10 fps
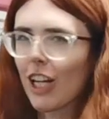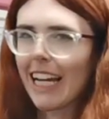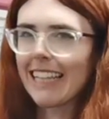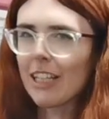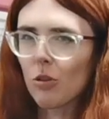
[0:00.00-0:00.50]
are like
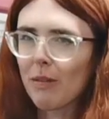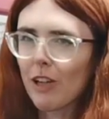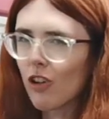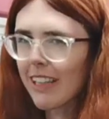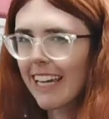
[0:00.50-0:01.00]
a little
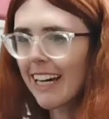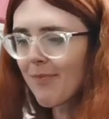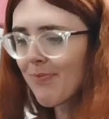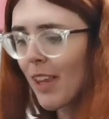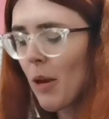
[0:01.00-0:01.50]
bit
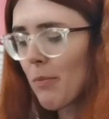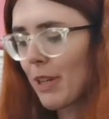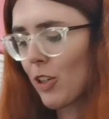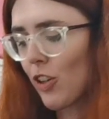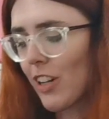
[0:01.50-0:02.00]
uglier,
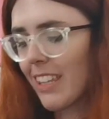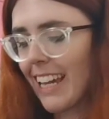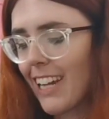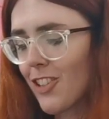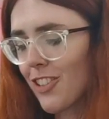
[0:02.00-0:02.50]
because
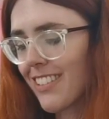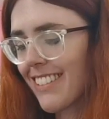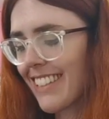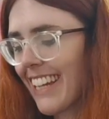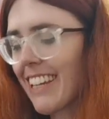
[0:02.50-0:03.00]

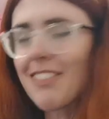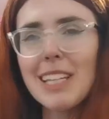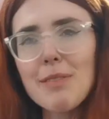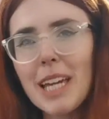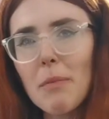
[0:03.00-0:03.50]
they never
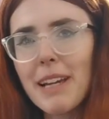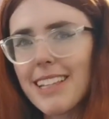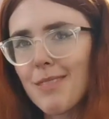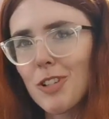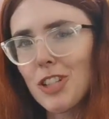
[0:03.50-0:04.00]
seem to get
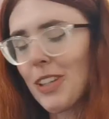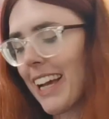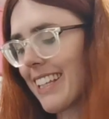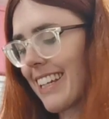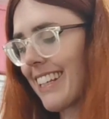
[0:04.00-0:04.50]
picked as much, do
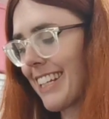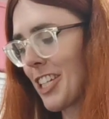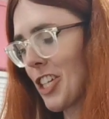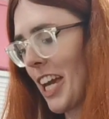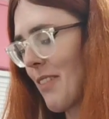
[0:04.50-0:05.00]
they? And it's
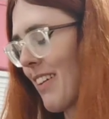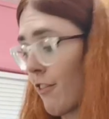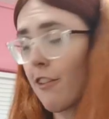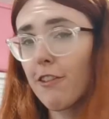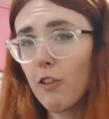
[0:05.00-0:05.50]
a shame. And
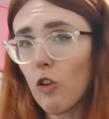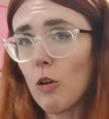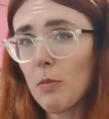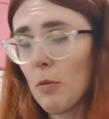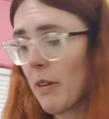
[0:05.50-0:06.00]
for
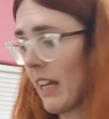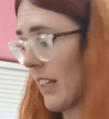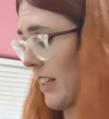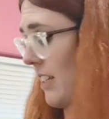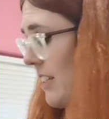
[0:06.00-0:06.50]
4
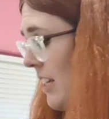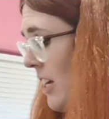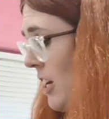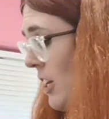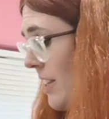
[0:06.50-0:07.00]
pumpkins,
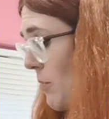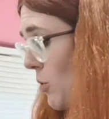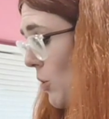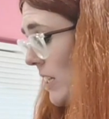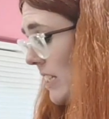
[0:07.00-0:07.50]
they
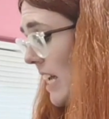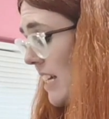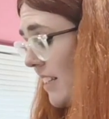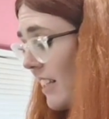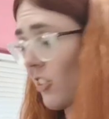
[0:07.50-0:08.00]
were quite
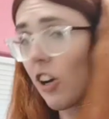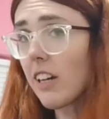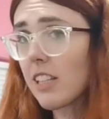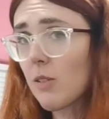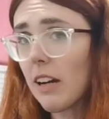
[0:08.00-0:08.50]
decently
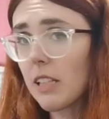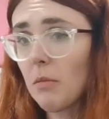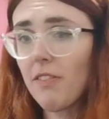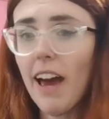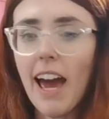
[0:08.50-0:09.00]
sized as well,
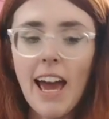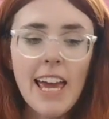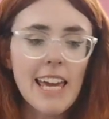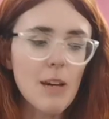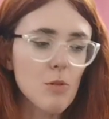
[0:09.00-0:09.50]
to be
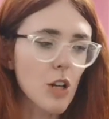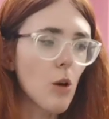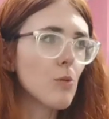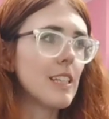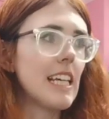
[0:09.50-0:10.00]
fair. It was
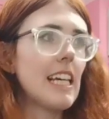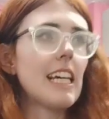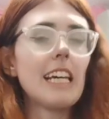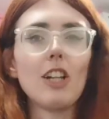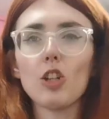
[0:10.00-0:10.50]

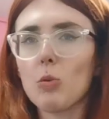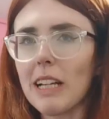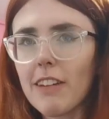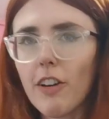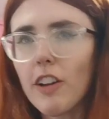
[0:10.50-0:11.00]
only like
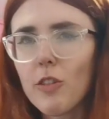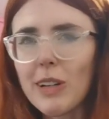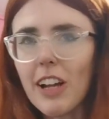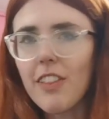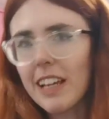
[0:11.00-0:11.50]
25
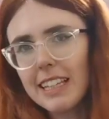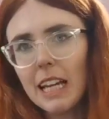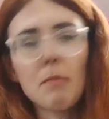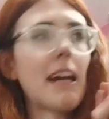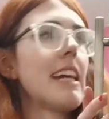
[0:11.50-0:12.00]
quid, I think Nick